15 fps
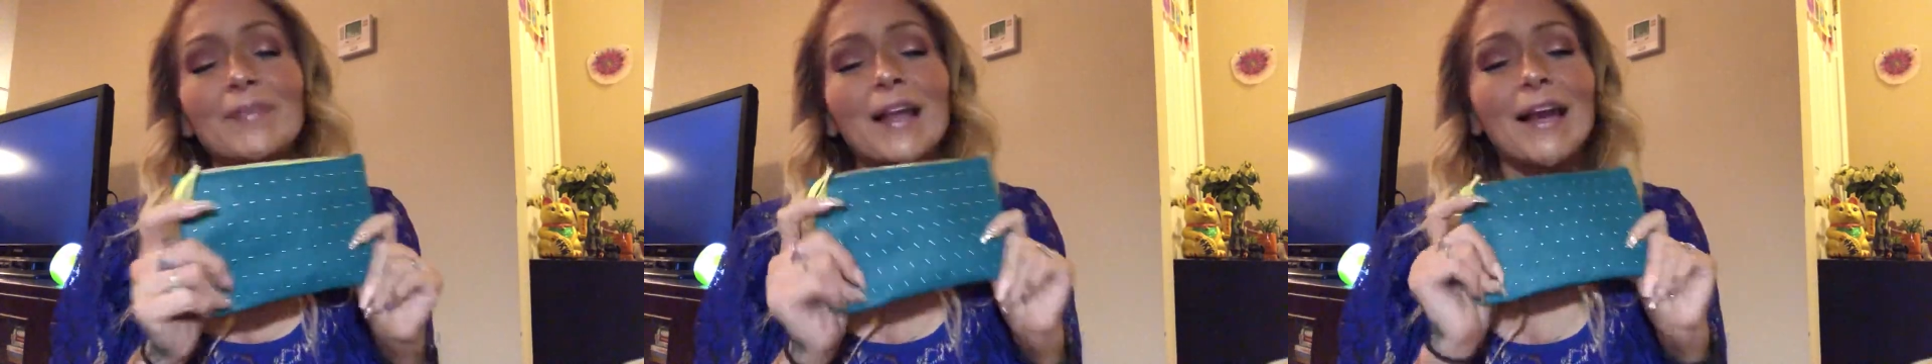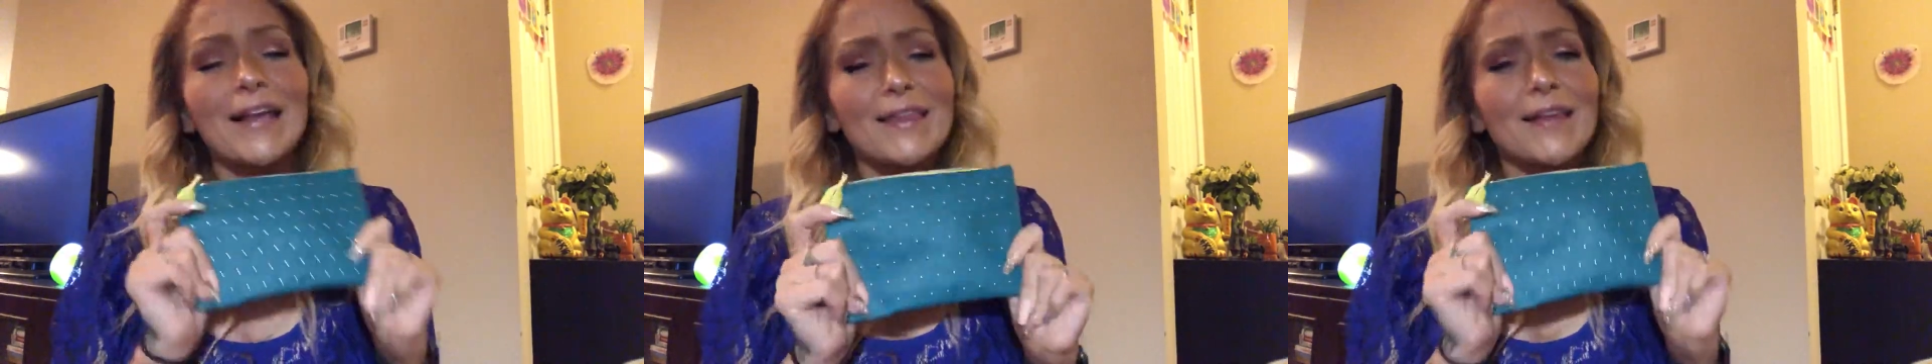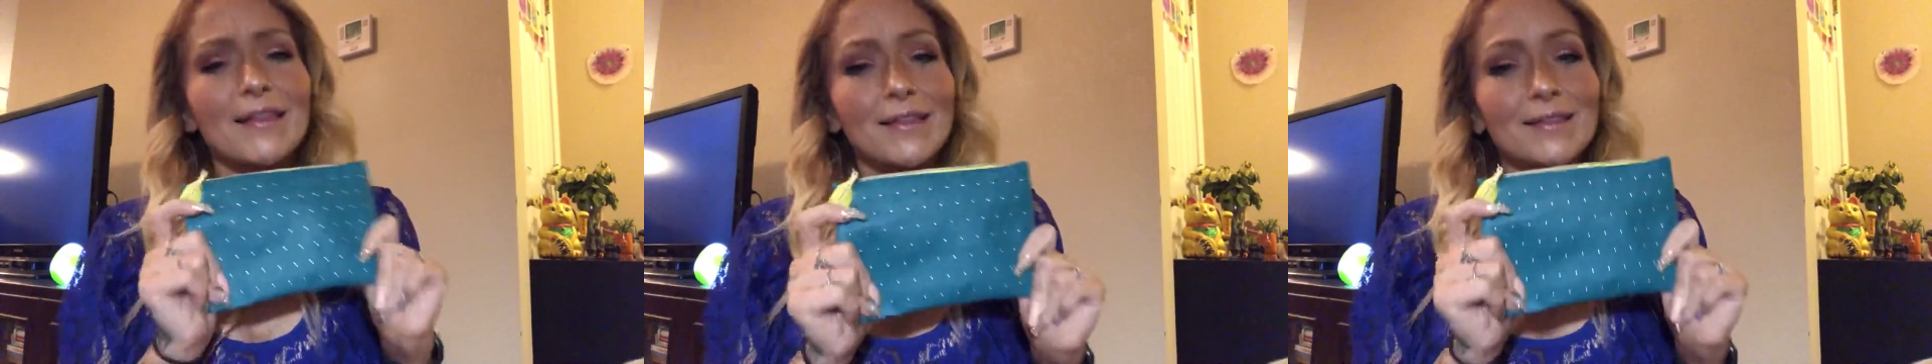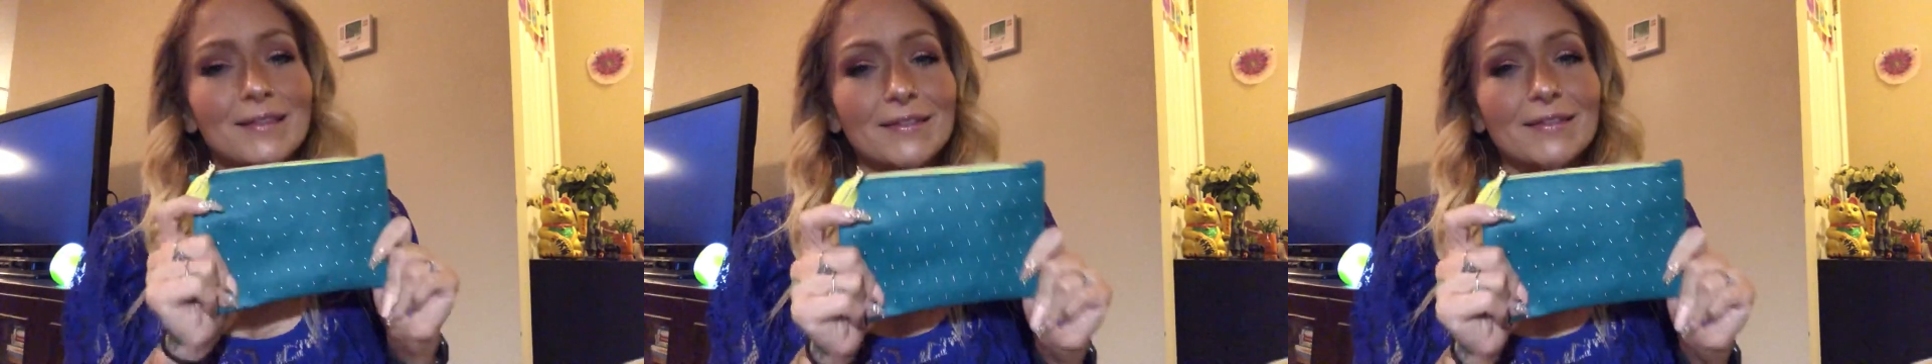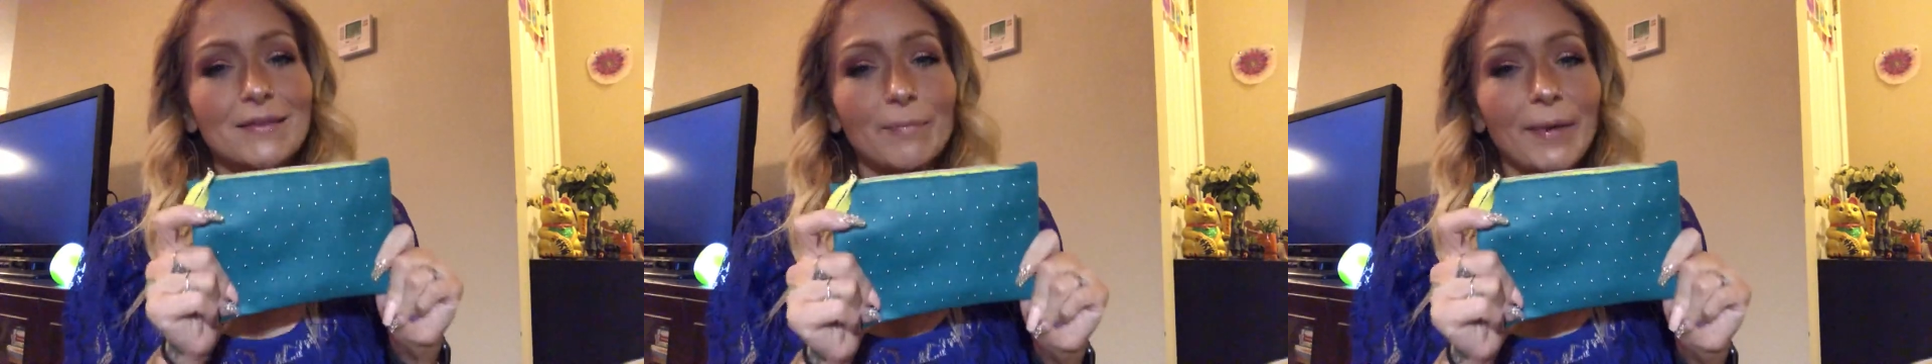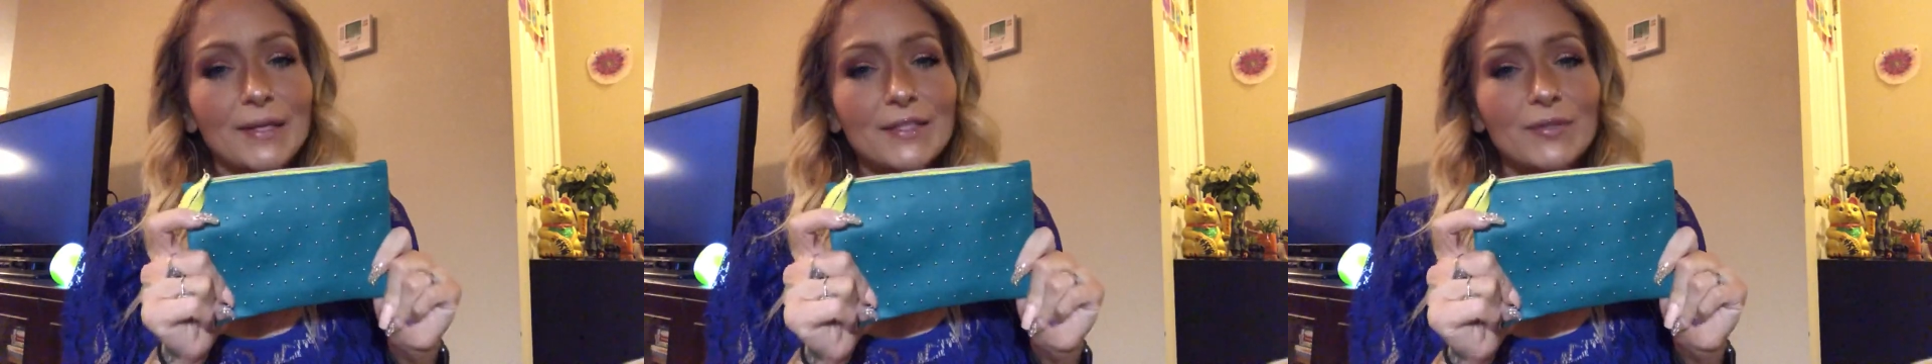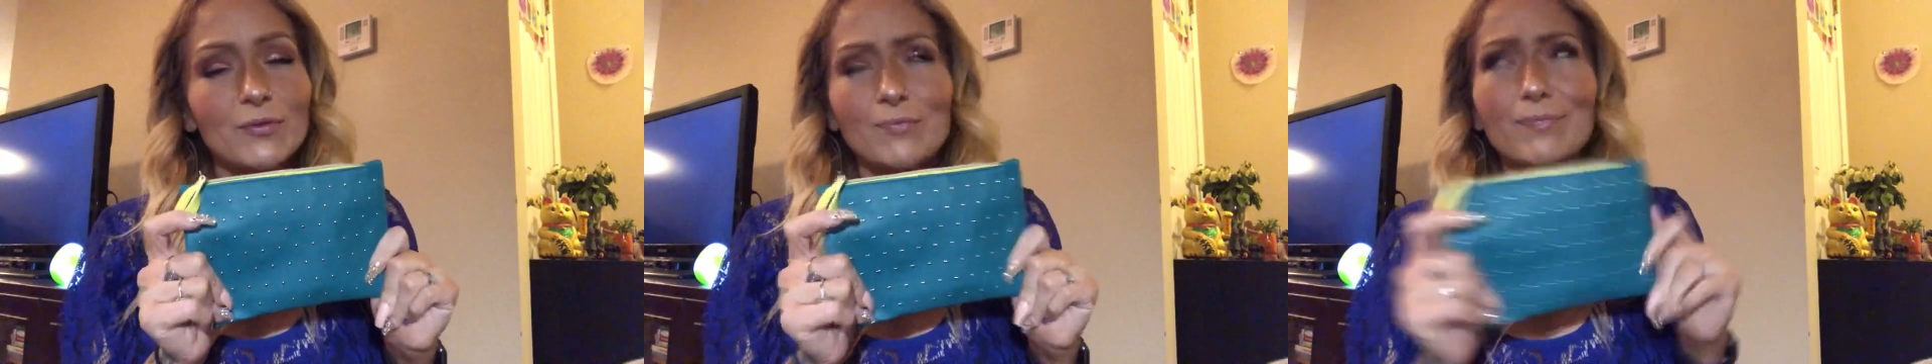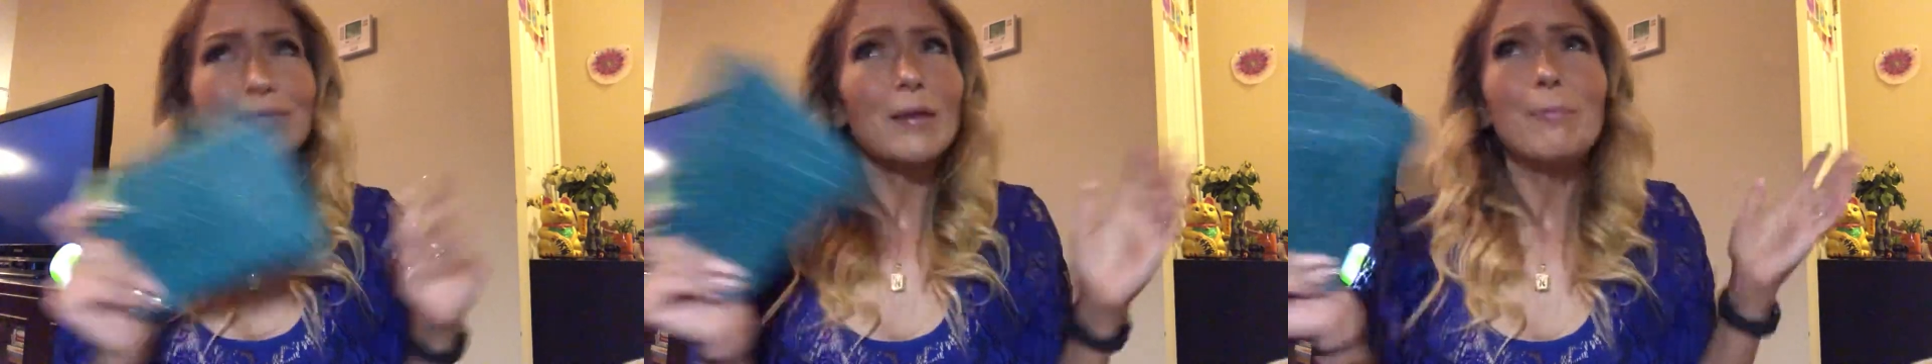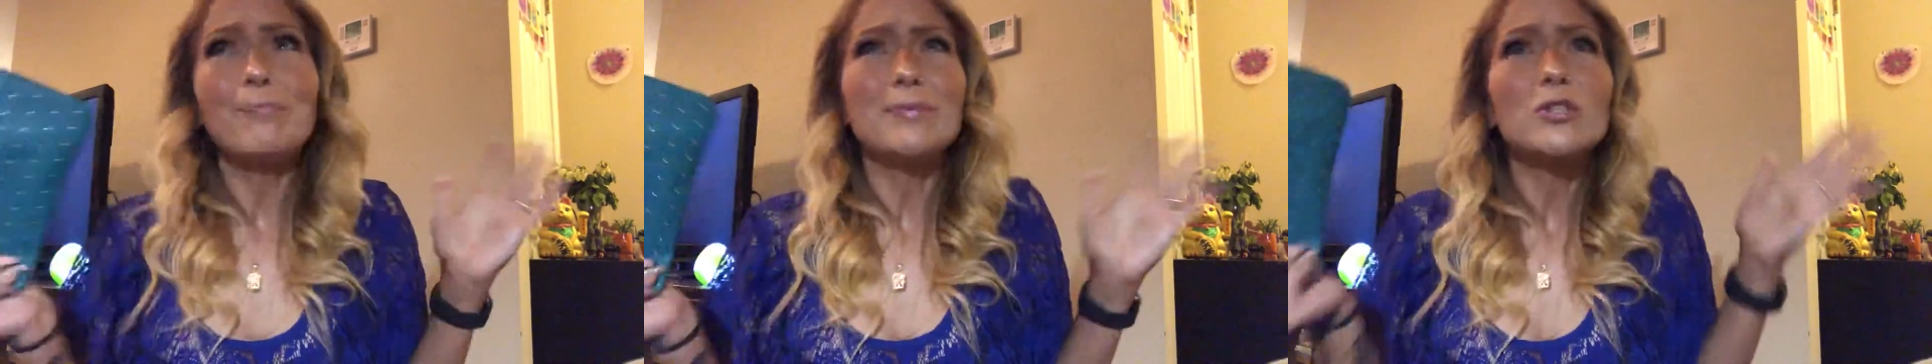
I think this is the best. The